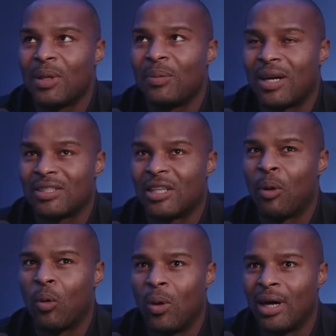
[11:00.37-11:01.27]
because,
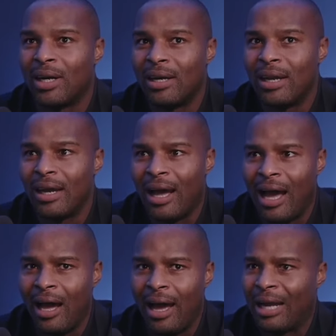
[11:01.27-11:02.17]
number one,
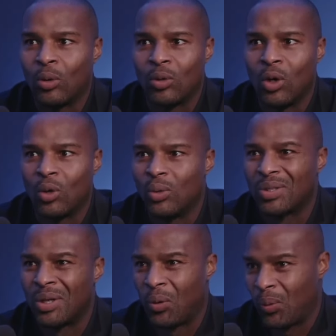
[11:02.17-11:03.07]
I don't know who's
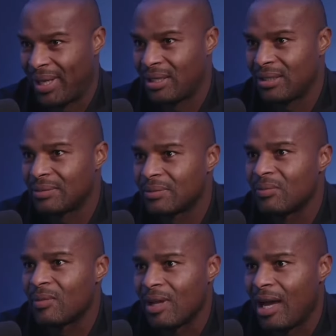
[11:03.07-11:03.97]
going to win.
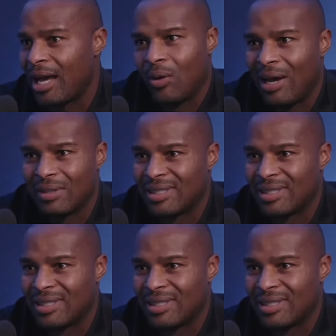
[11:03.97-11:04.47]
I don't have a